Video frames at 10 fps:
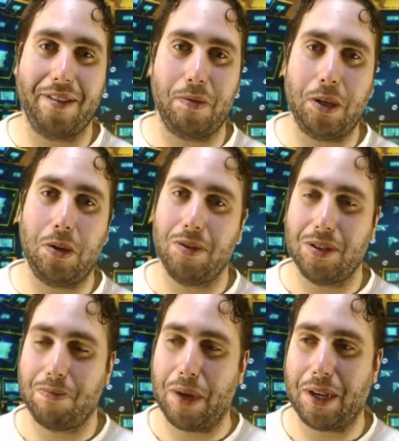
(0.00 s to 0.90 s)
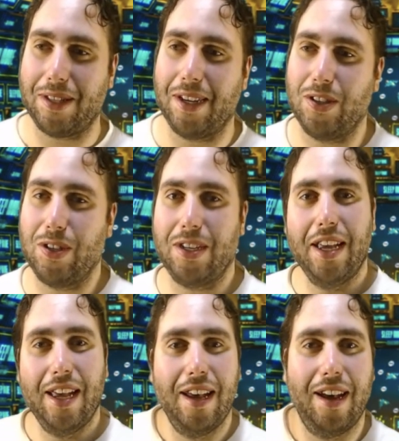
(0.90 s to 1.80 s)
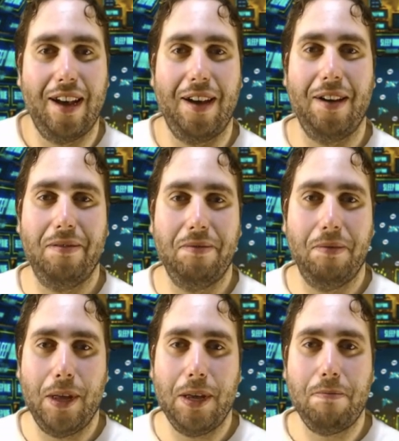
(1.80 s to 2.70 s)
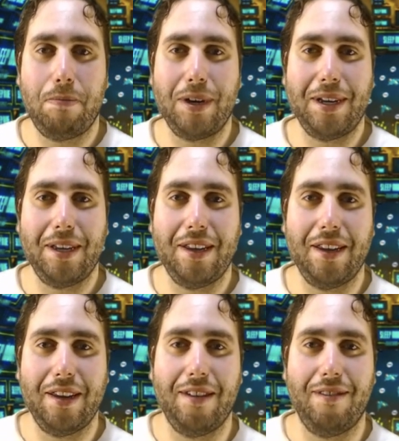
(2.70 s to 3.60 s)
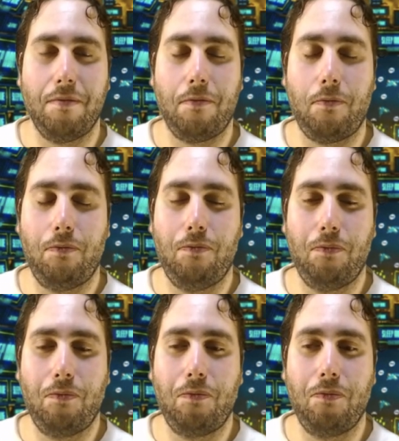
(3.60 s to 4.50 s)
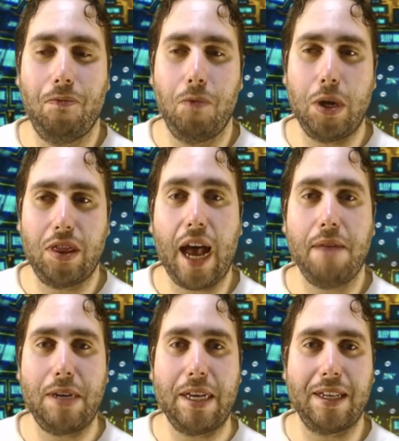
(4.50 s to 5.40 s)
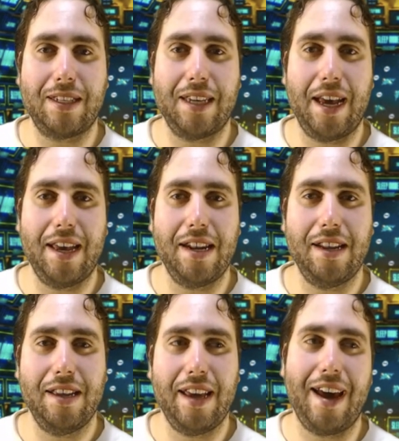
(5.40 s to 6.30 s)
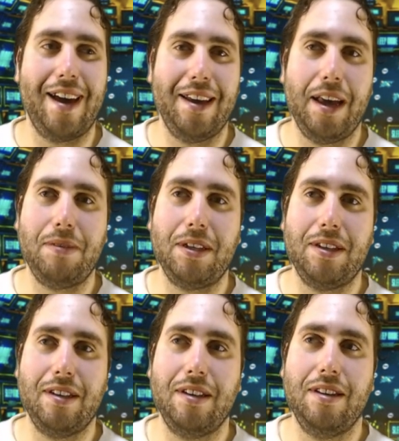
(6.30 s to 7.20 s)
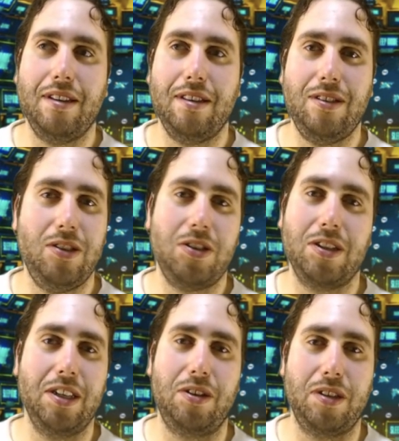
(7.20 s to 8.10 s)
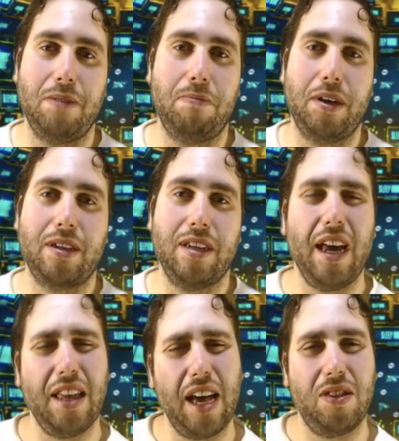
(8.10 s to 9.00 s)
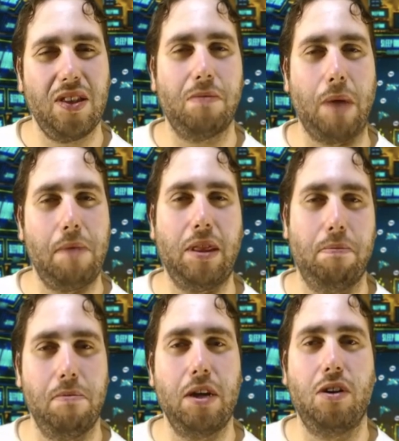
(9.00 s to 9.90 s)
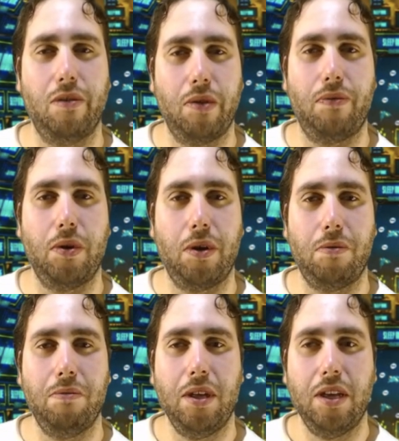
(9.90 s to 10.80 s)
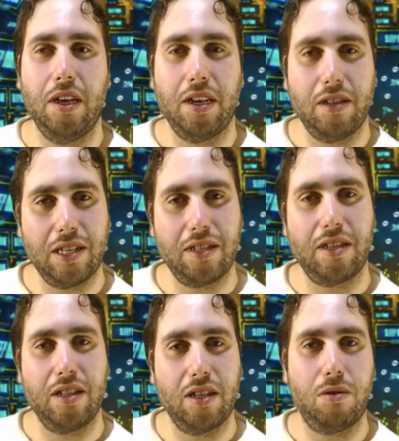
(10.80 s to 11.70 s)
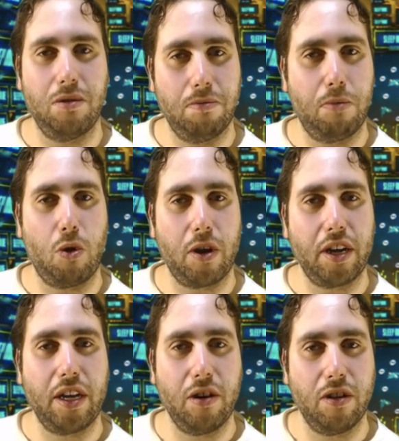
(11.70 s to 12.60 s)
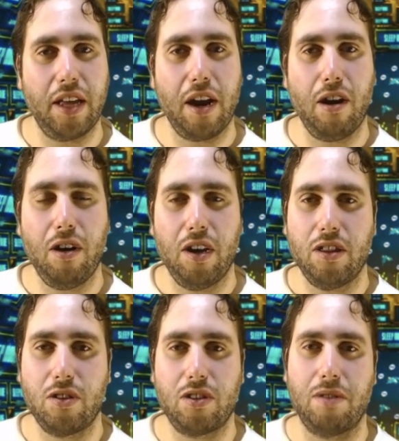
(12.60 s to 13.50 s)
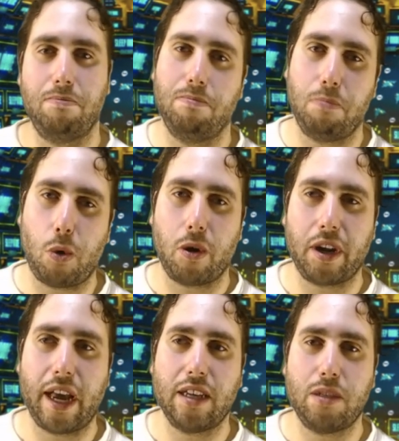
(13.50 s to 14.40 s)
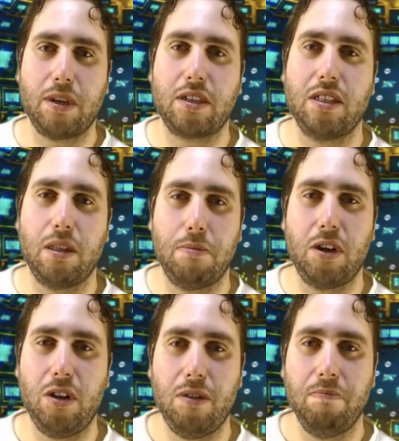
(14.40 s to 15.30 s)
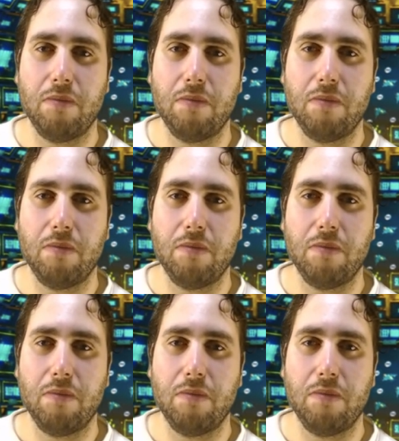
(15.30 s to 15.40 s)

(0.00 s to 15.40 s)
when no one's paying attention. Um, but with that being said, yeah, I mean, just little nitpicks. I, I think maybe the middle of the film is a little boring here and there. There's some boring aspects in the middle,